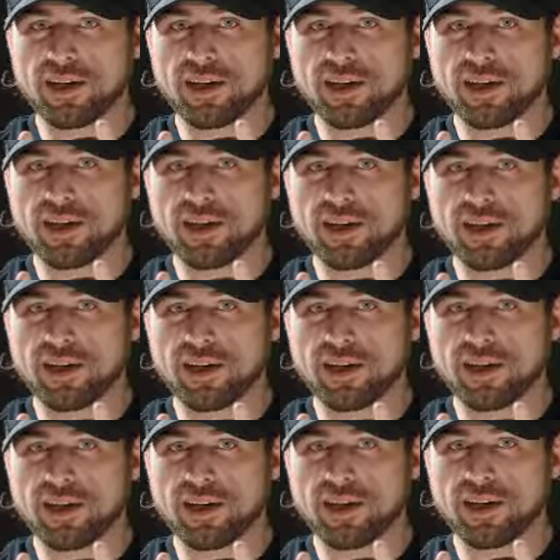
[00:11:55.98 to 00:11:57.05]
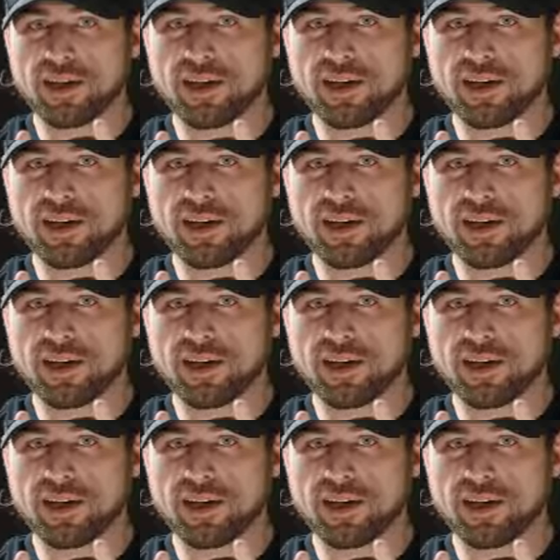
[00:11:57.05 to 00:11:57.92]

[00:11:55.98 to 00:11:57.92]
(silence)